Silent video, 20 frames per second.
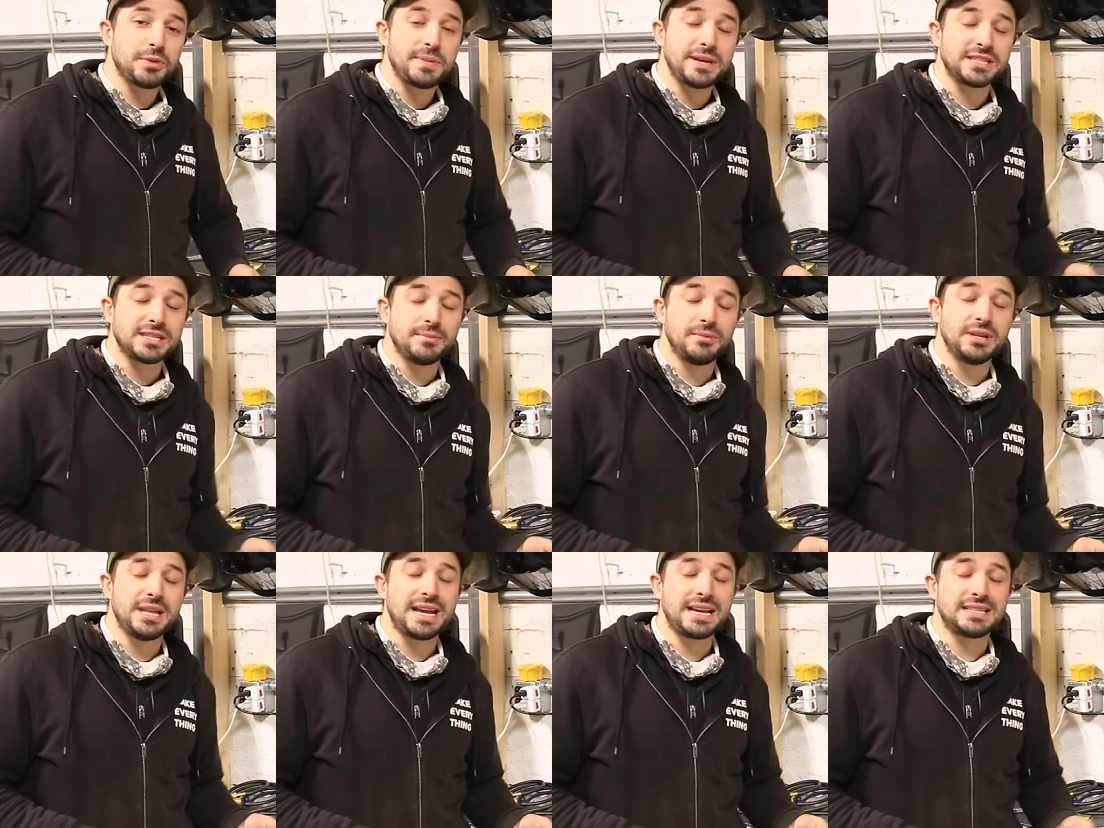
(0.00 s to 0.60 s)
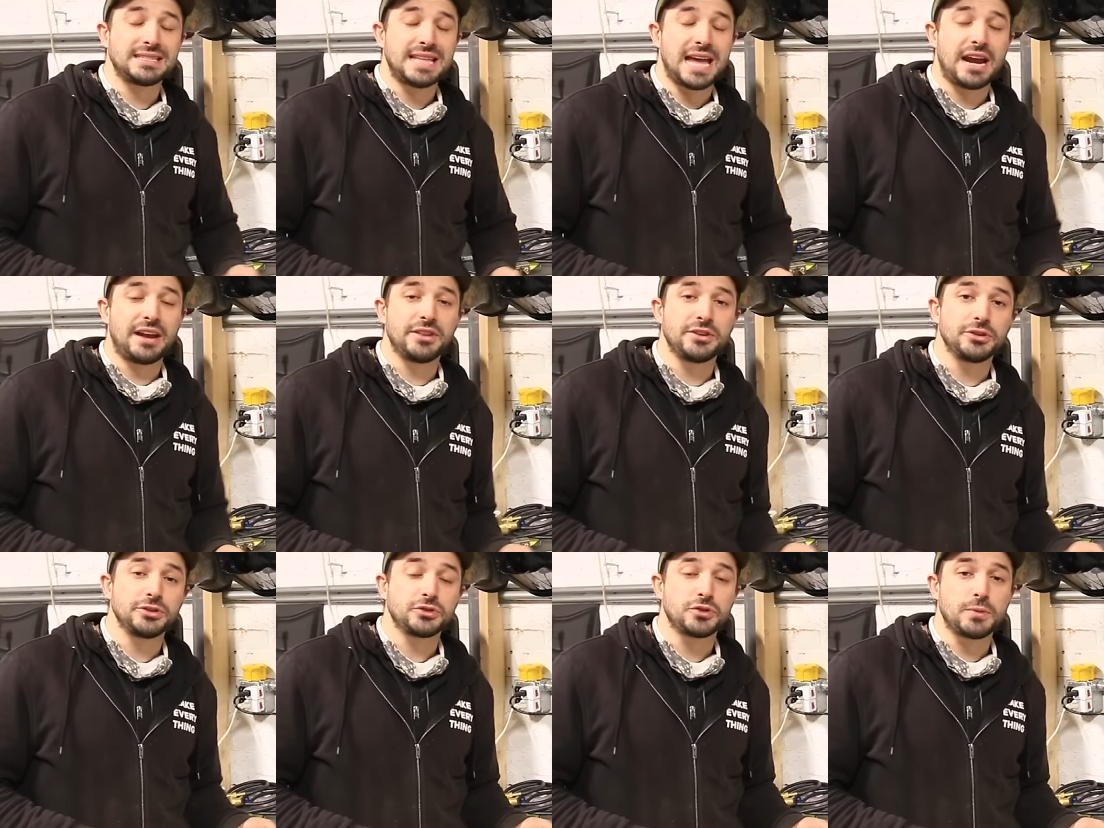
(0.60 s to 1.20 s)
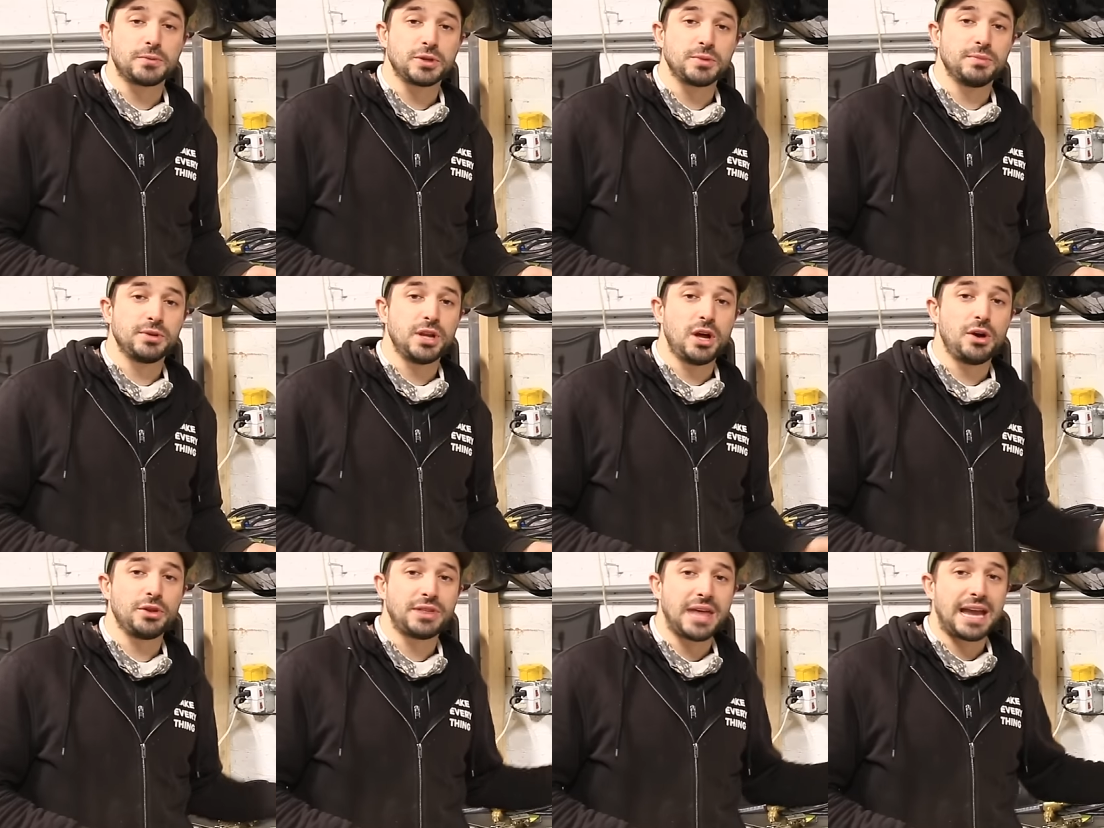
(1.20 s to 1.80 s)
There'll be some links down in the description
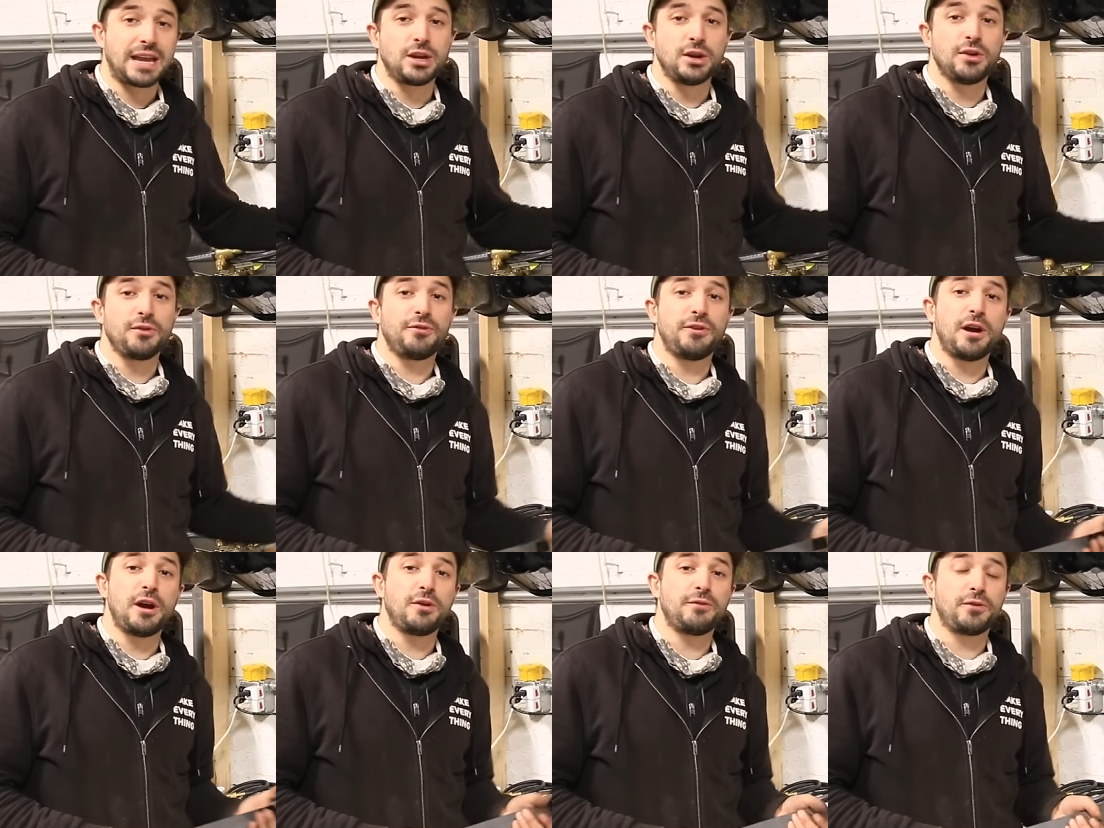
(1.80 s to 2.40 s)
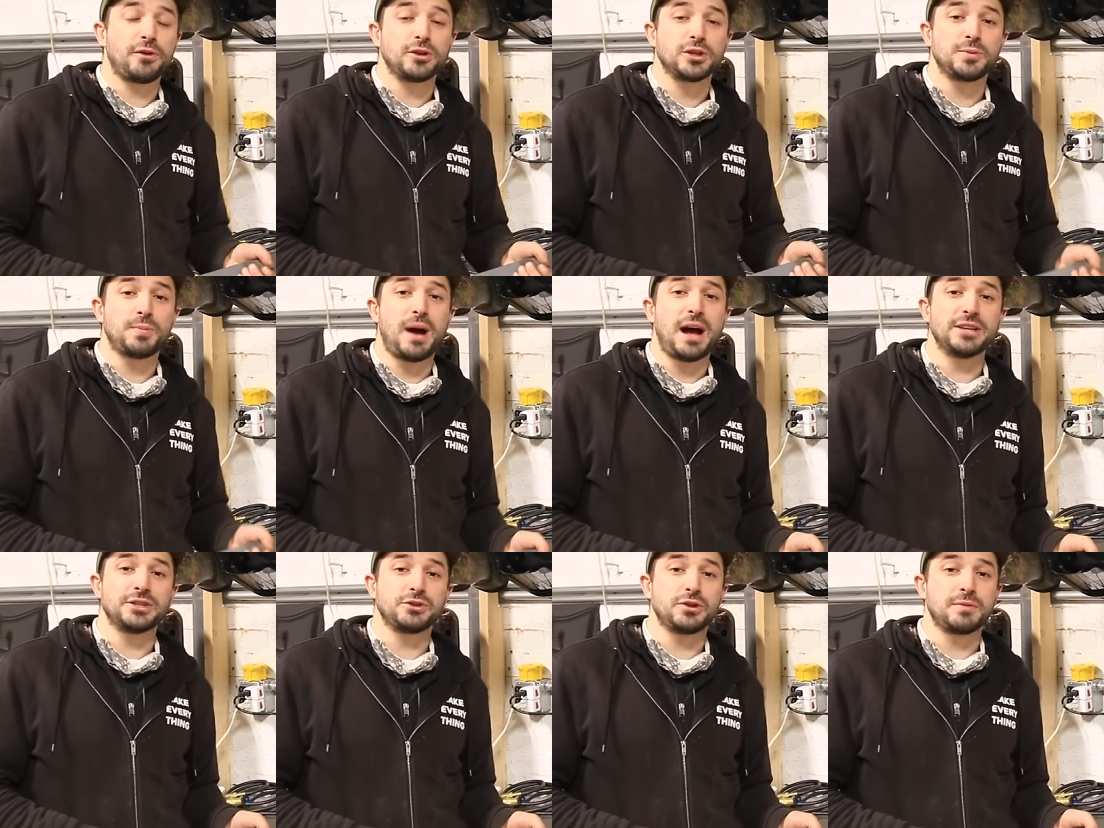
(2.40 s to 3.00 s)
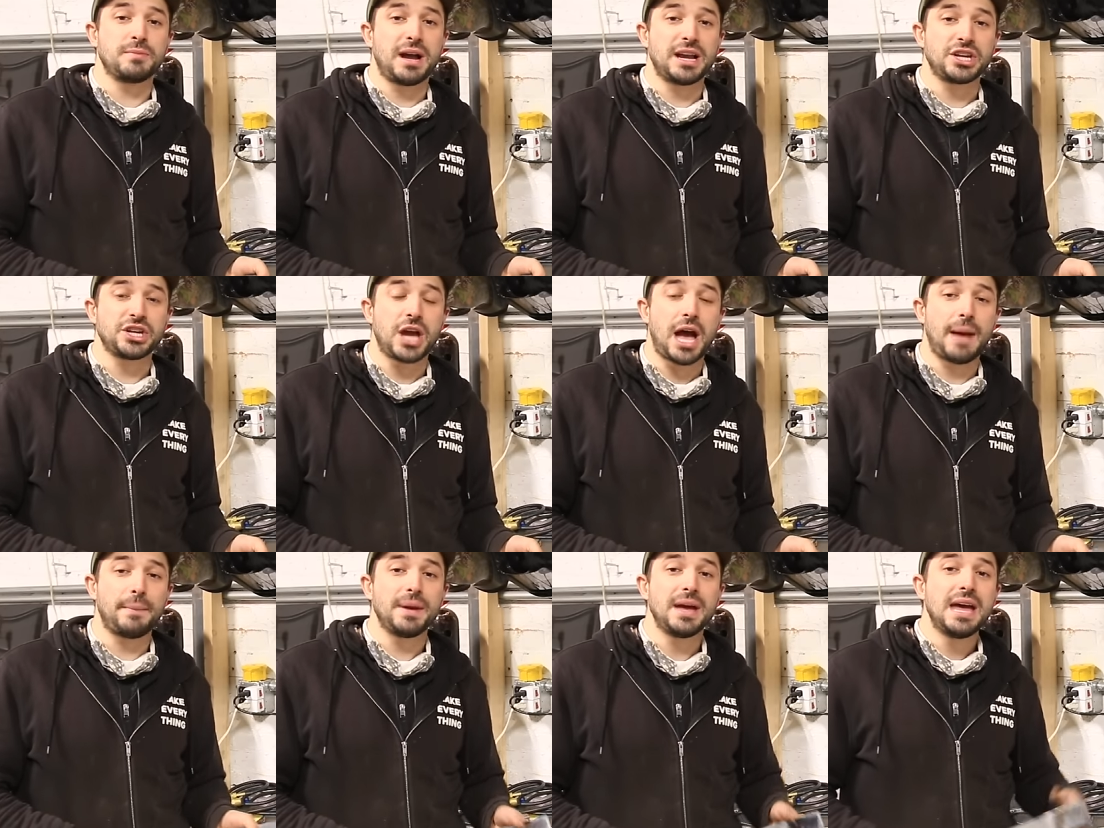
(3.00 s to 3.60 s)
below. Thank you to Pferd for sponsoring my
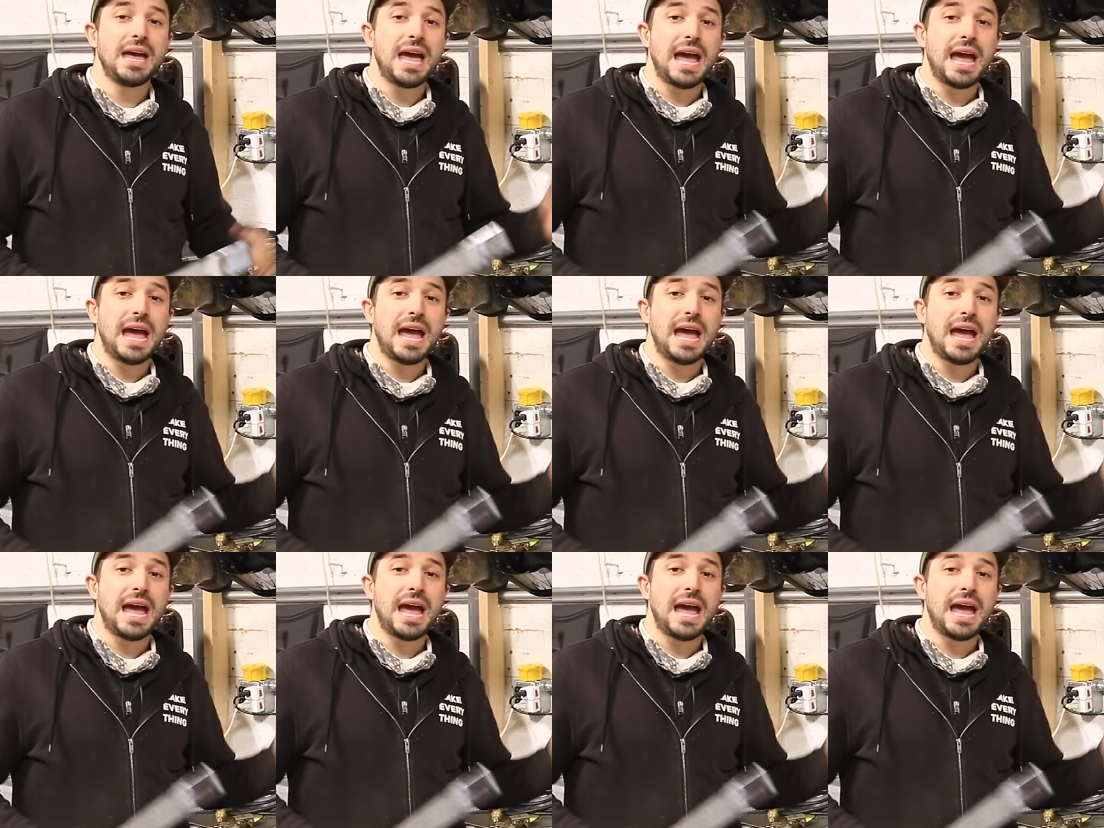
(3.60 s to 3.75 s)
shop